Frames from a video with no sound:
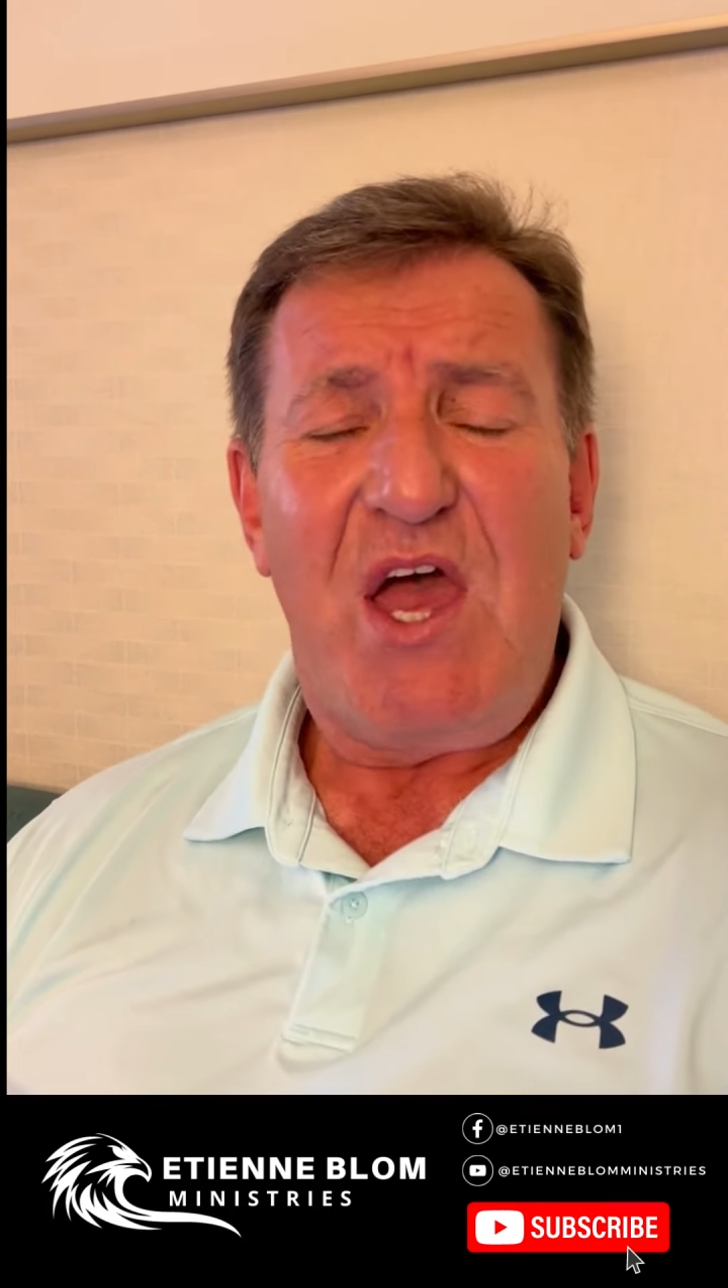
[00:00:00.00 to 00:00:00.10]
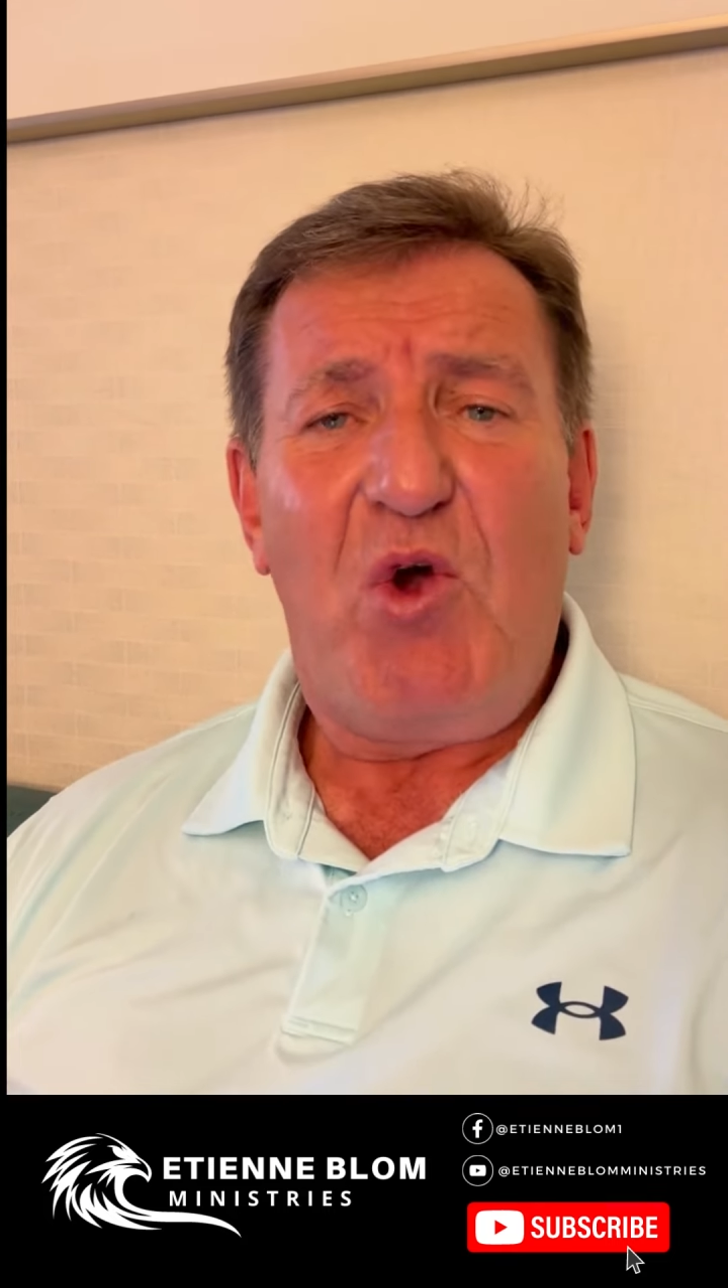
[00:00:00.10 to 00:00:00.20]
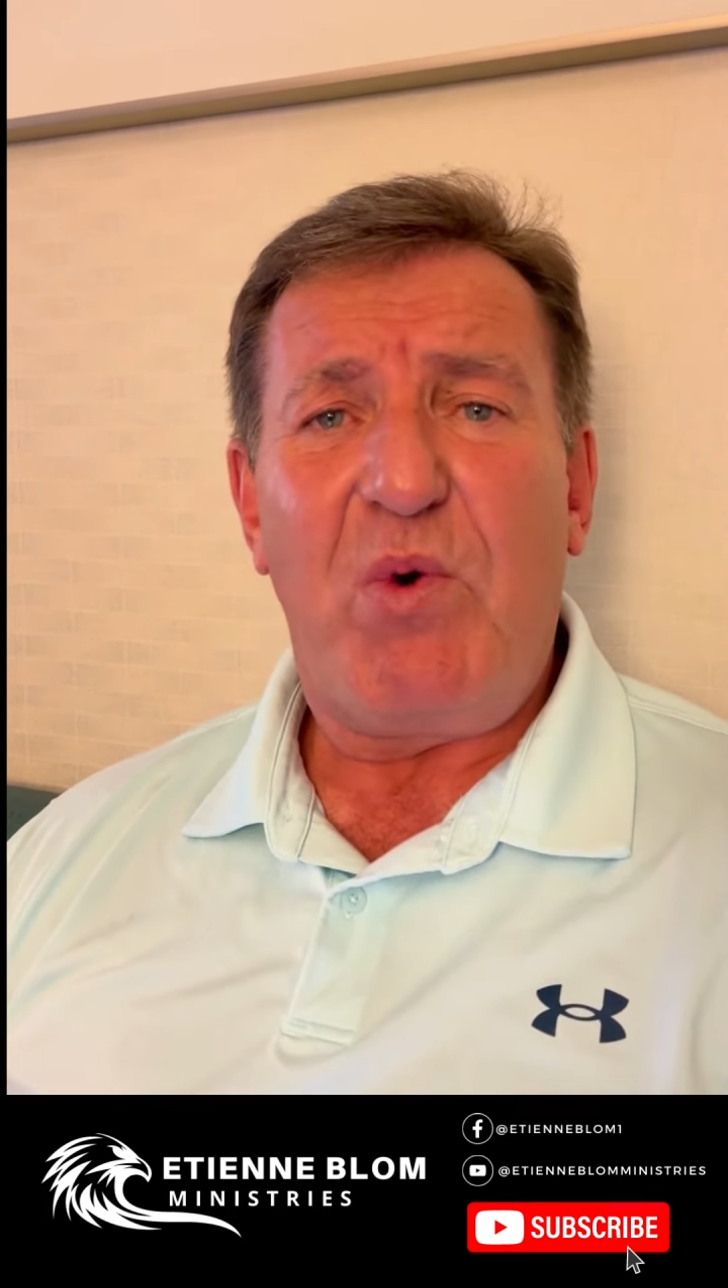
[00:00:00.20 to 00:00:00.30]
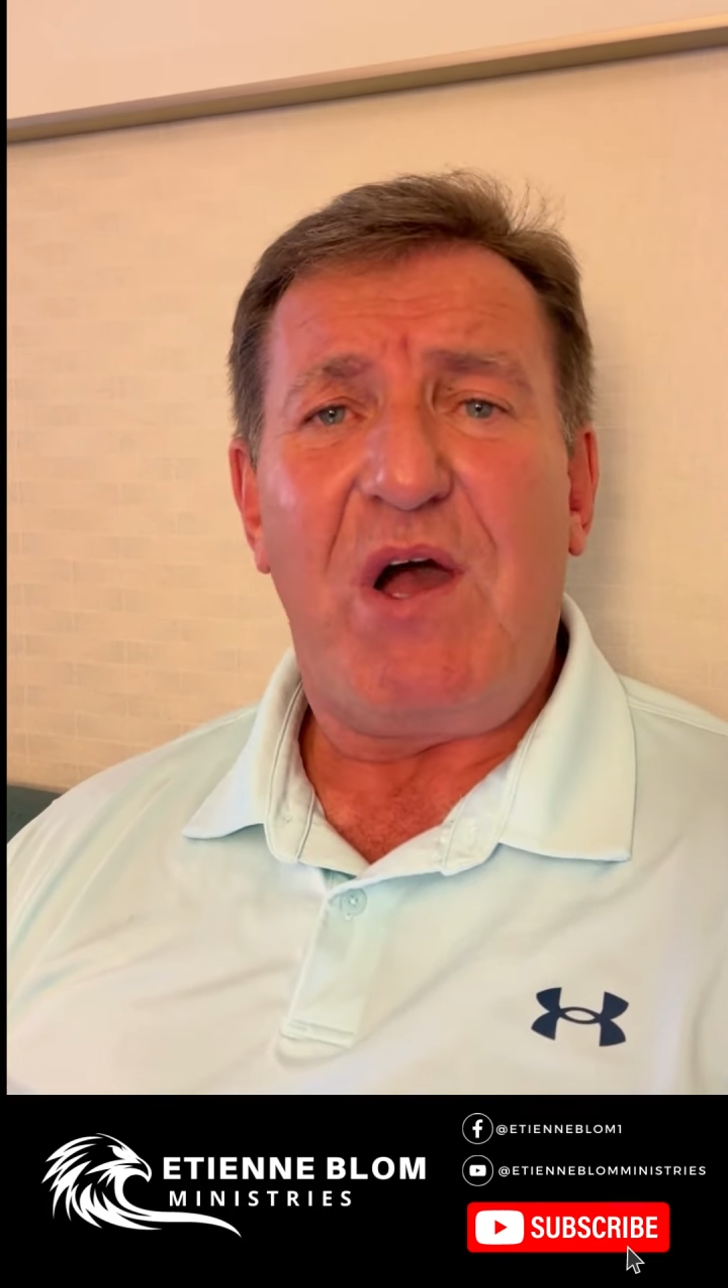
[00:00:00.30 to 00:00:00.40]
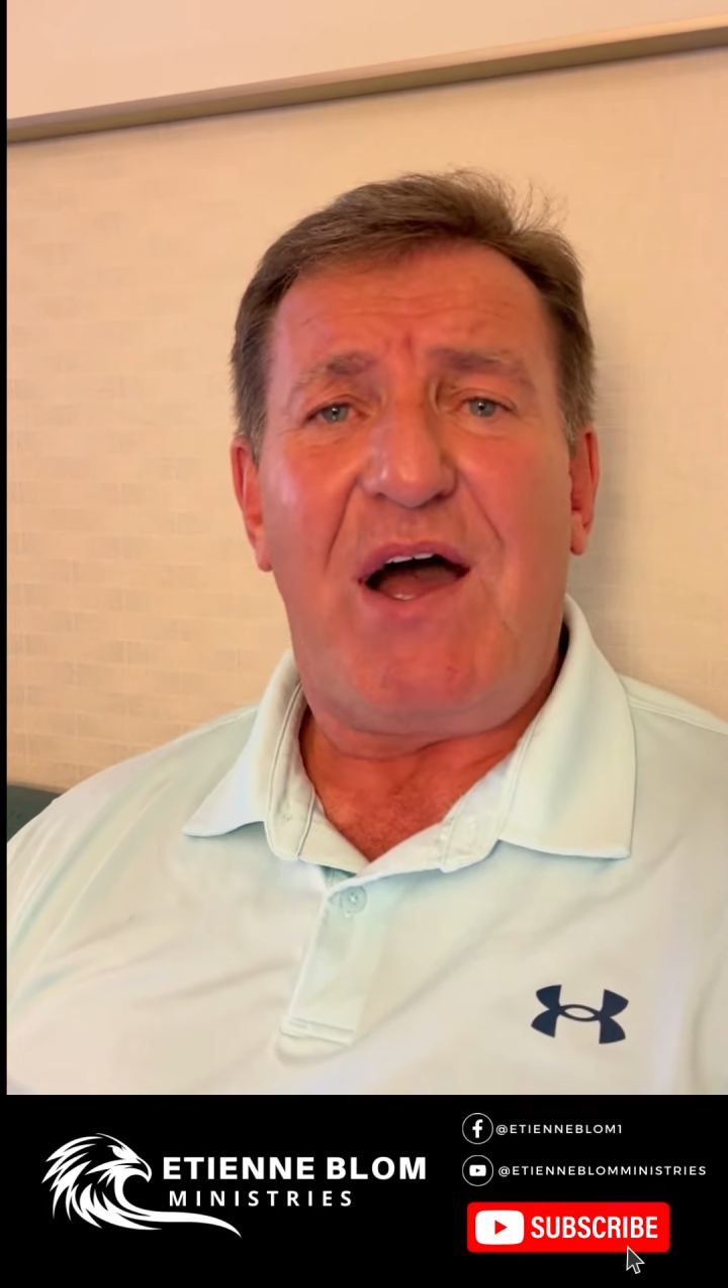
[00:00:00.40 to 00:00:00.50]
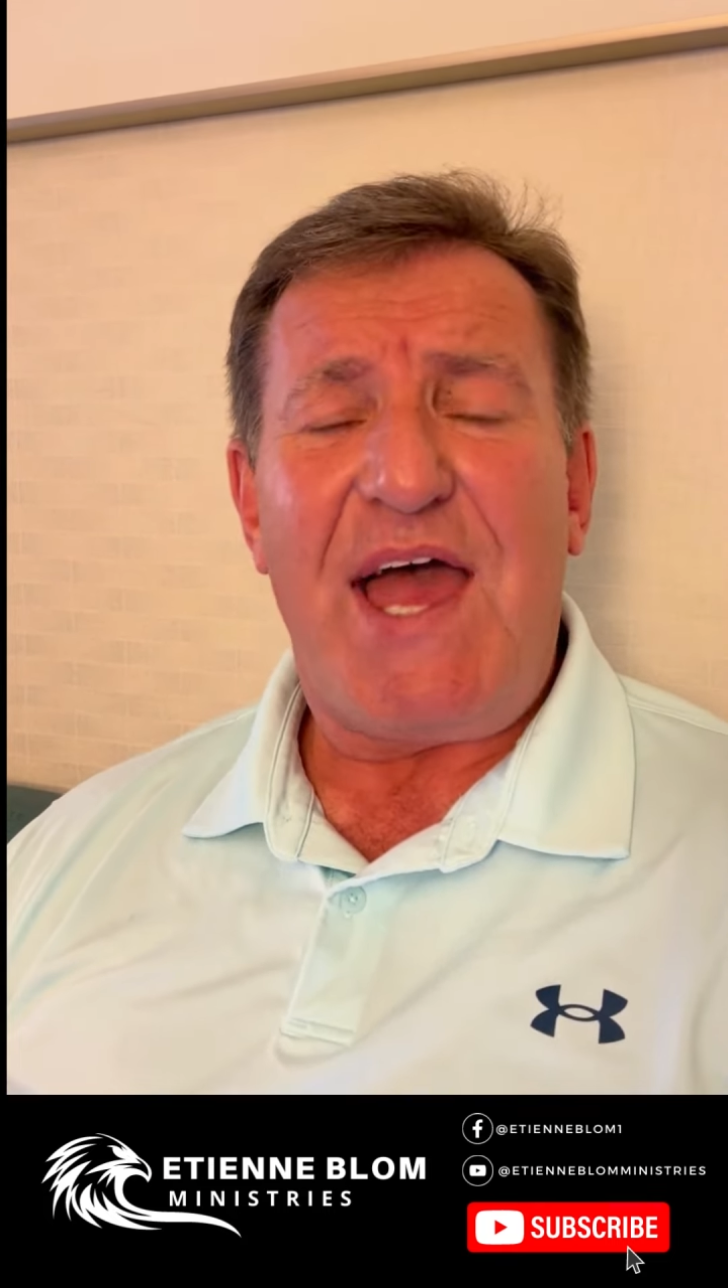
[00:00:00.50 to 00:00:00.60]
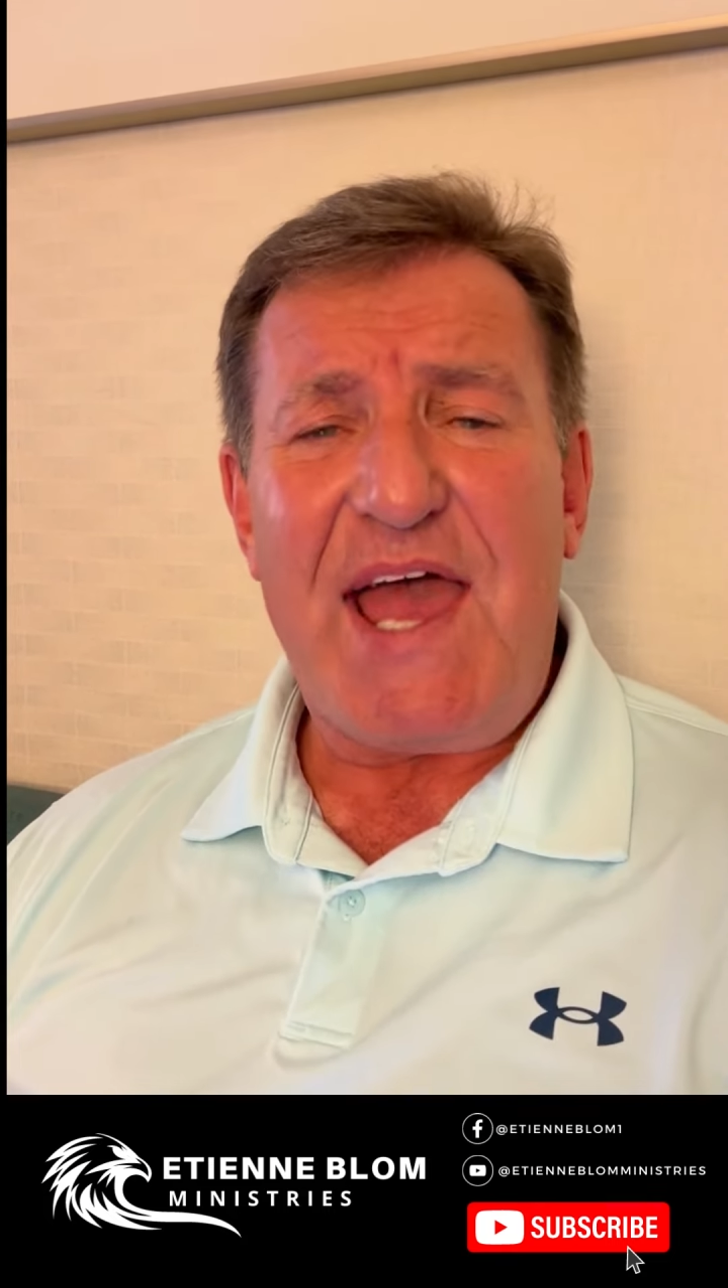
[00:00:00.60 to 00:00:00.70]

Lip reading: we are